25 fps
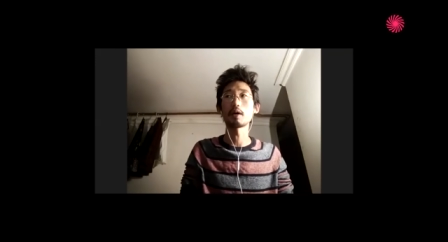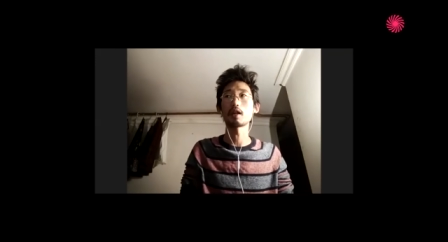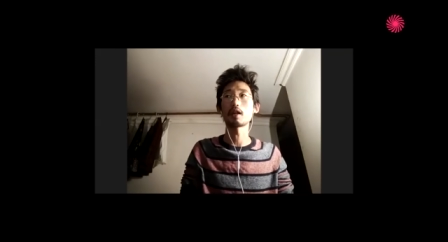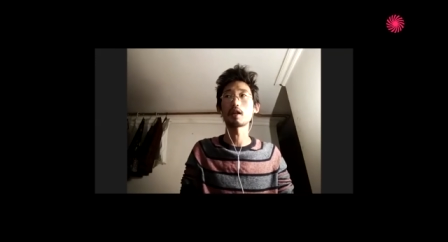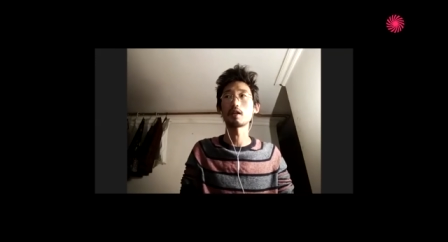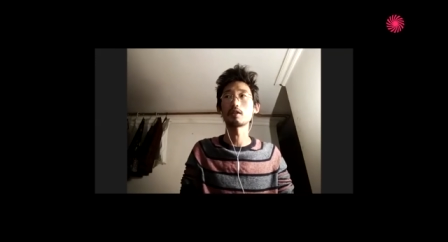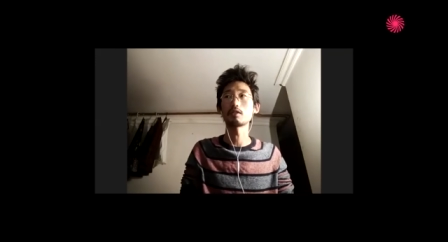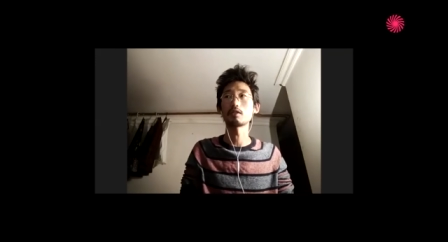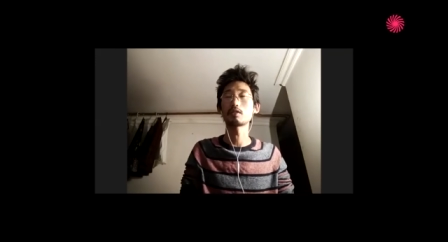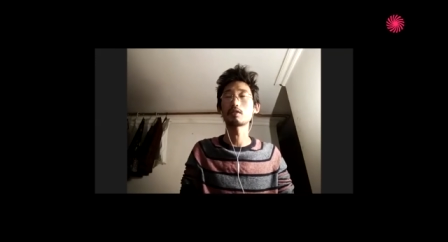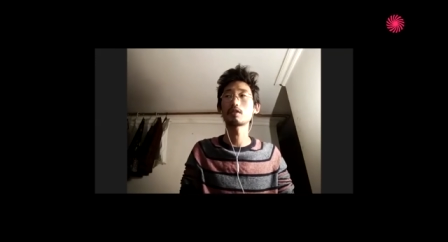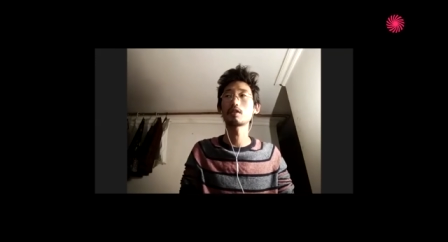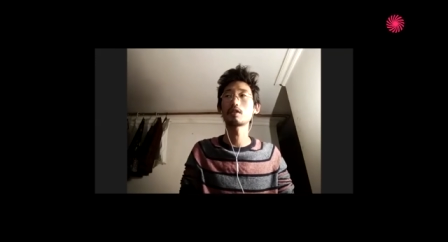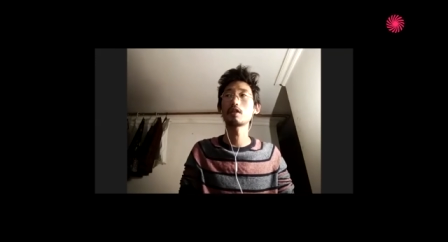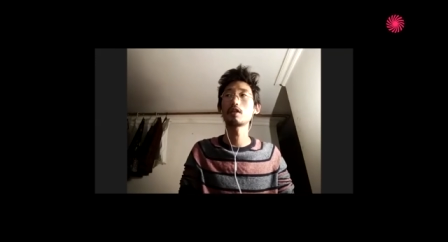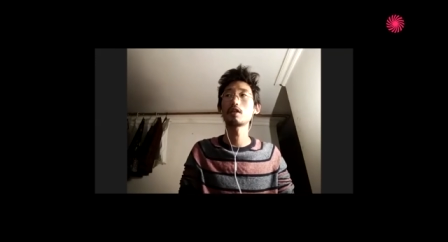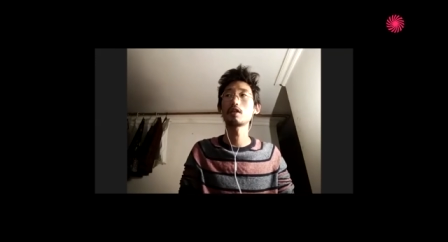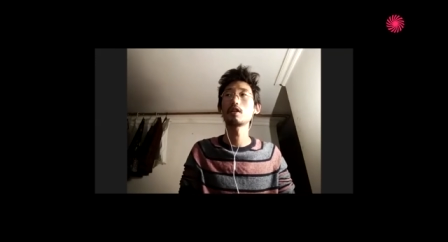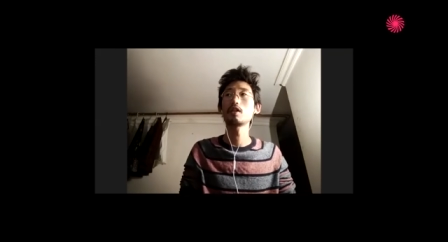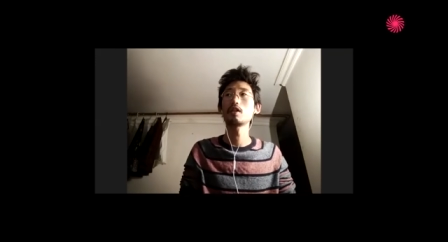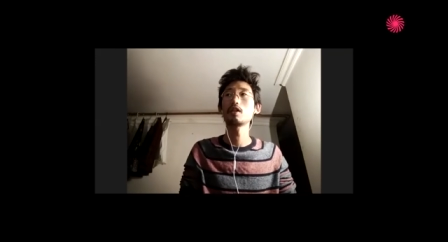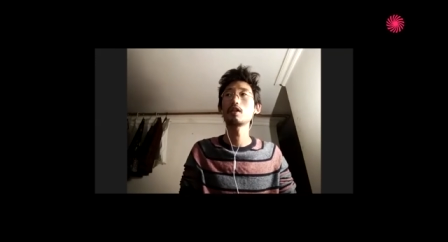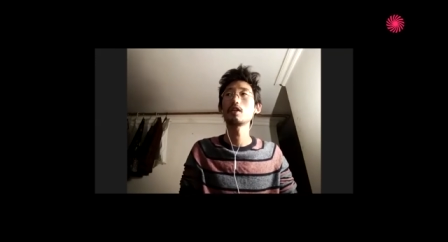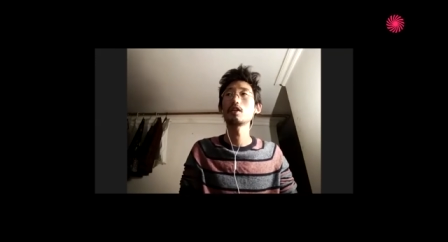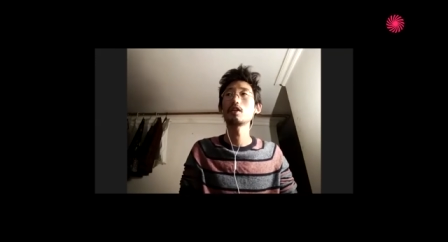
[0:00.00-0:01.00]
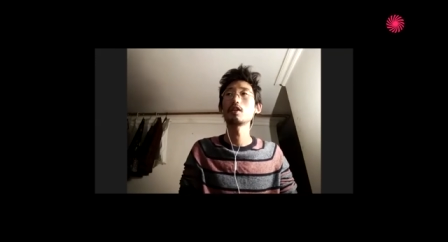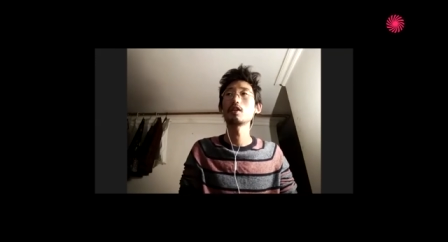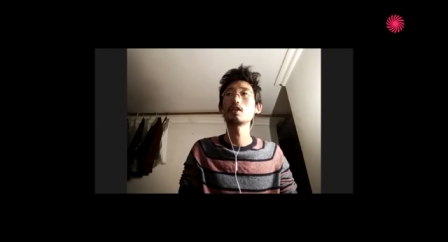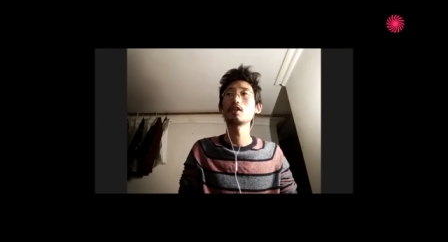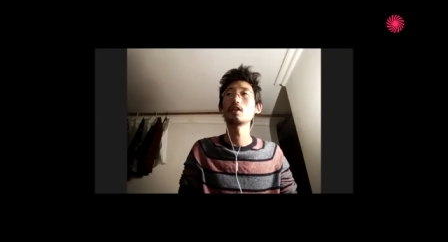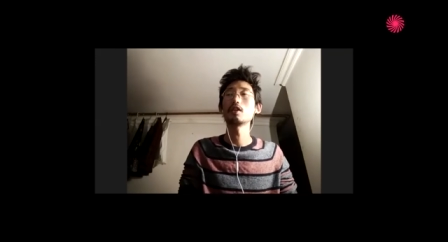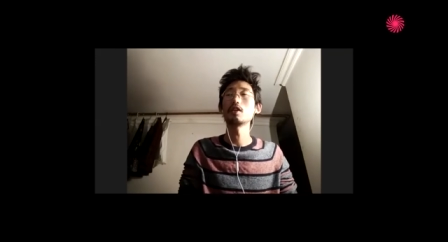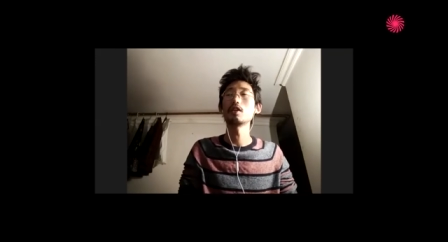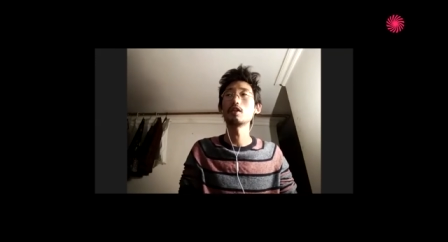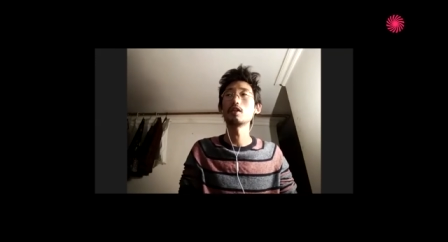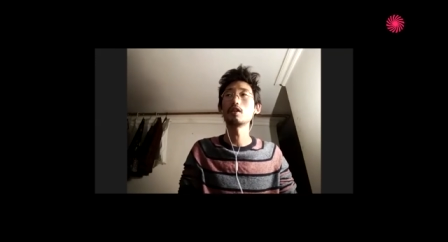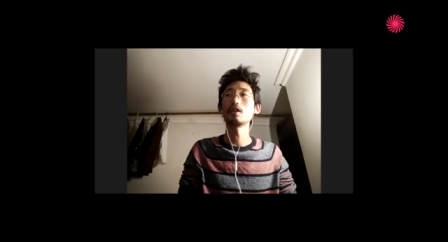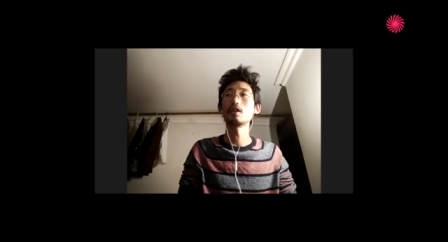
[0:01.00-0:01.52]
at
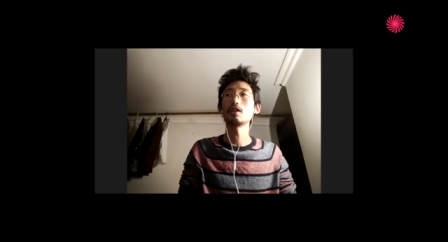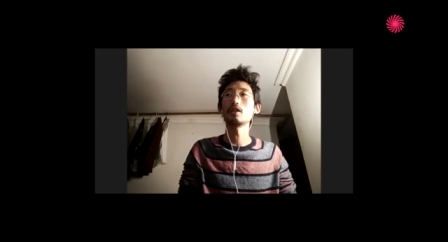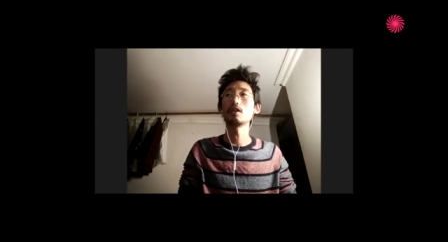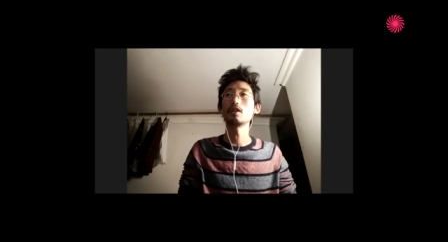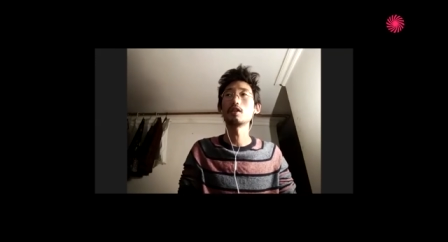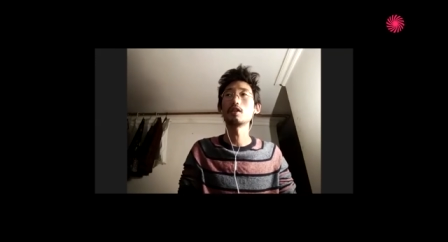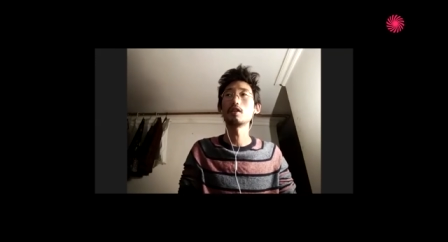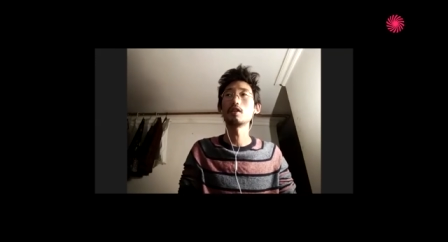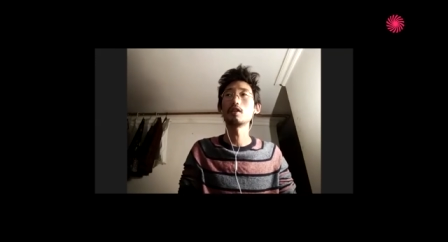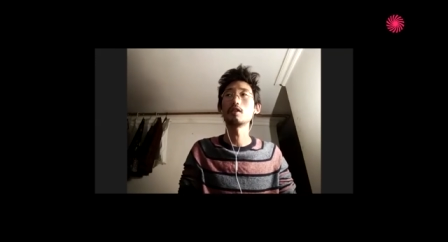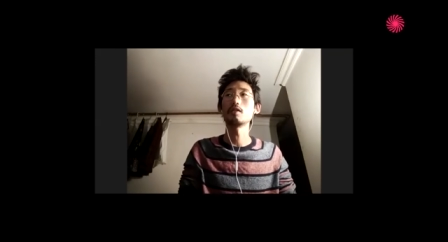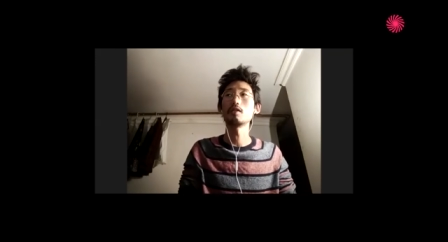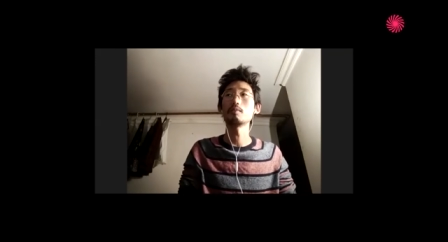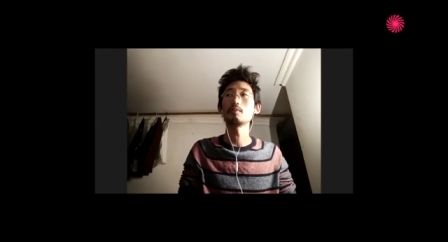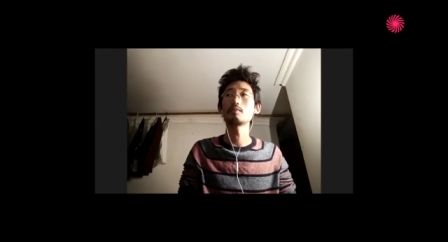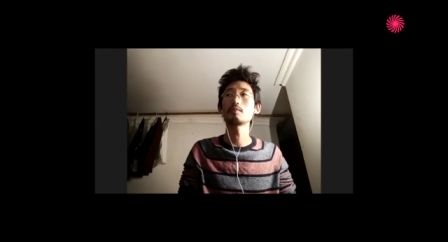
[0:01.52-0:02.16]
uh,